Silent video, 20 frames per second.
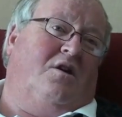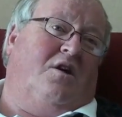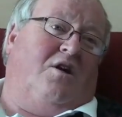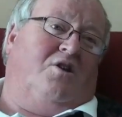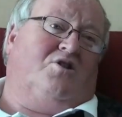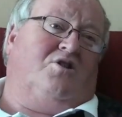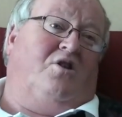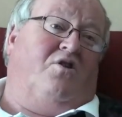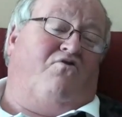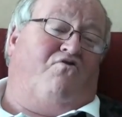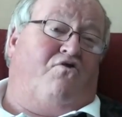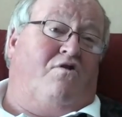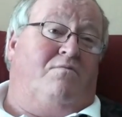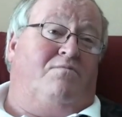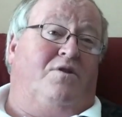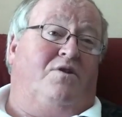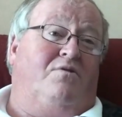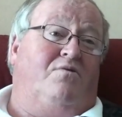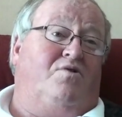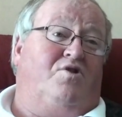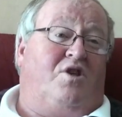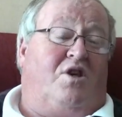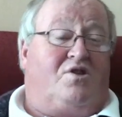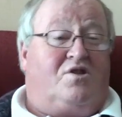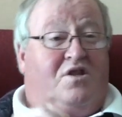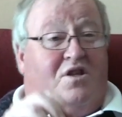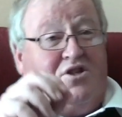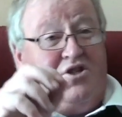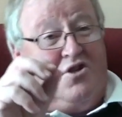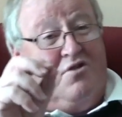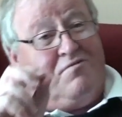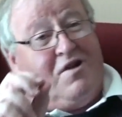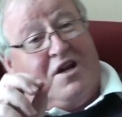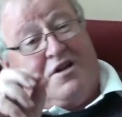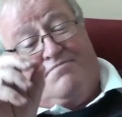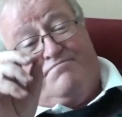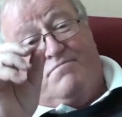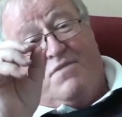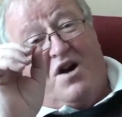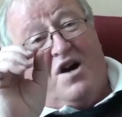has contributed just in
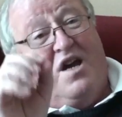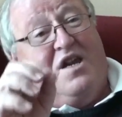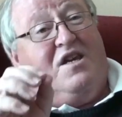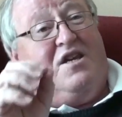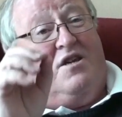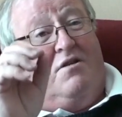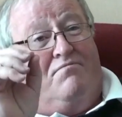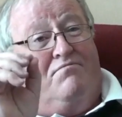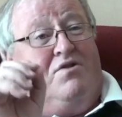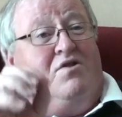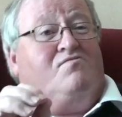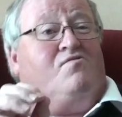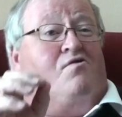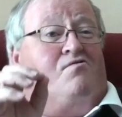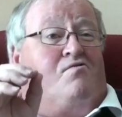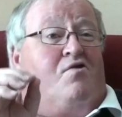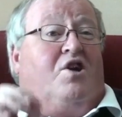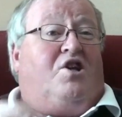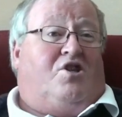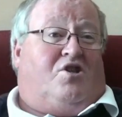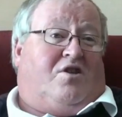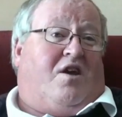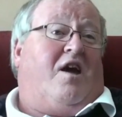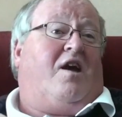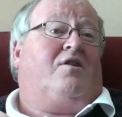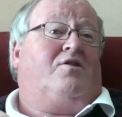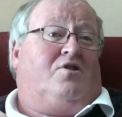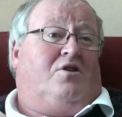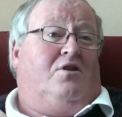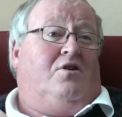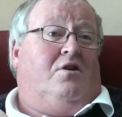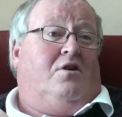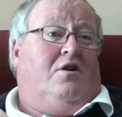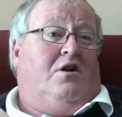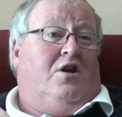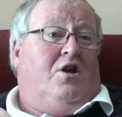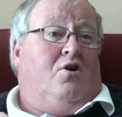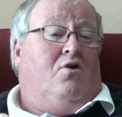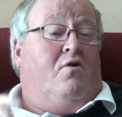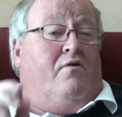direct mining and mineral rights tax
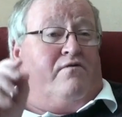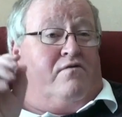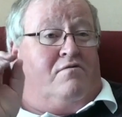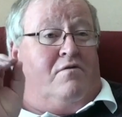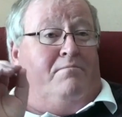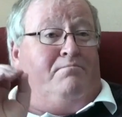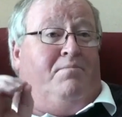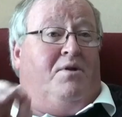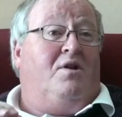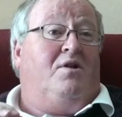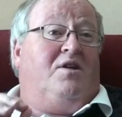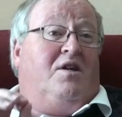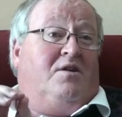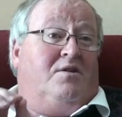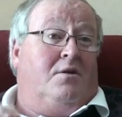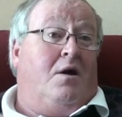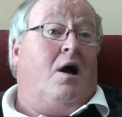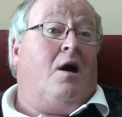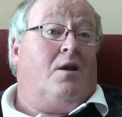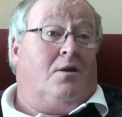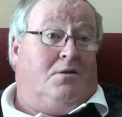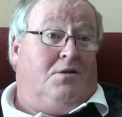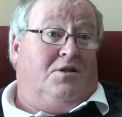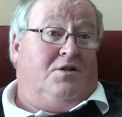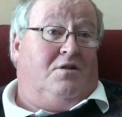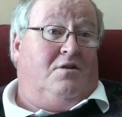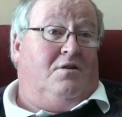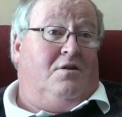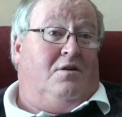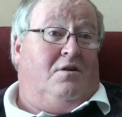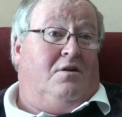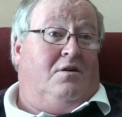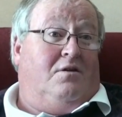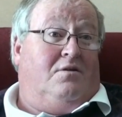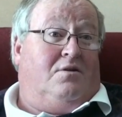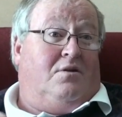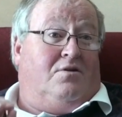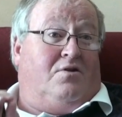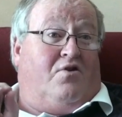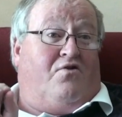over $1 billion to
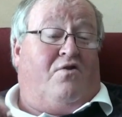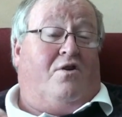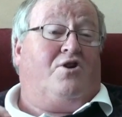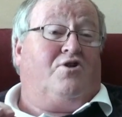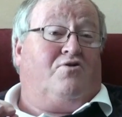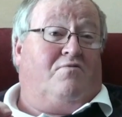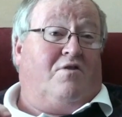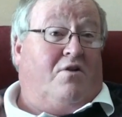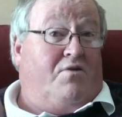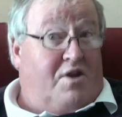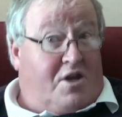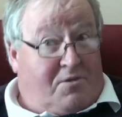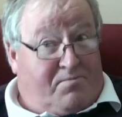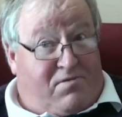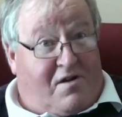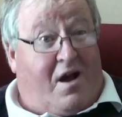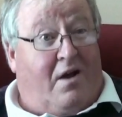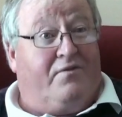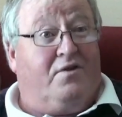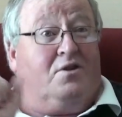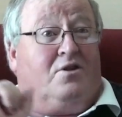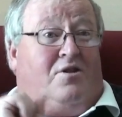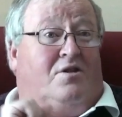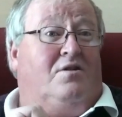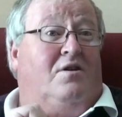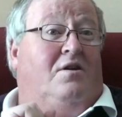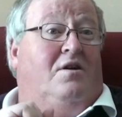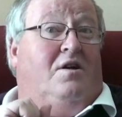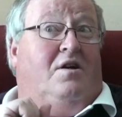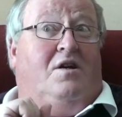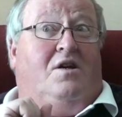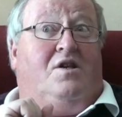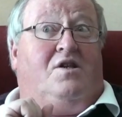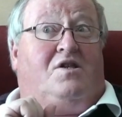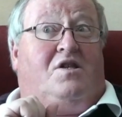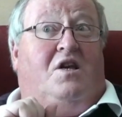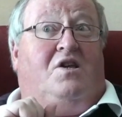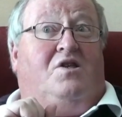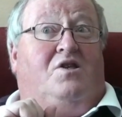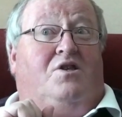the treasury of this province
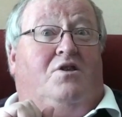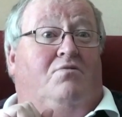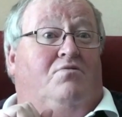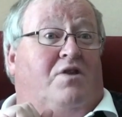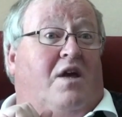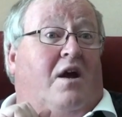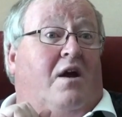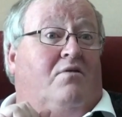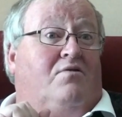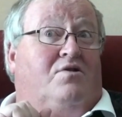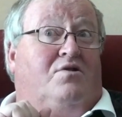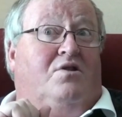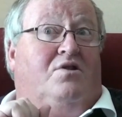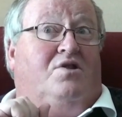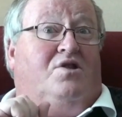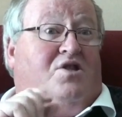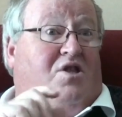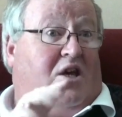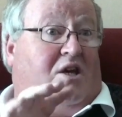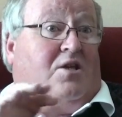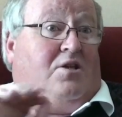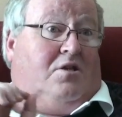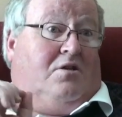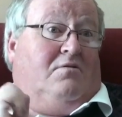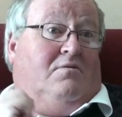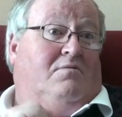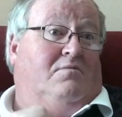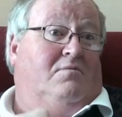since 2006.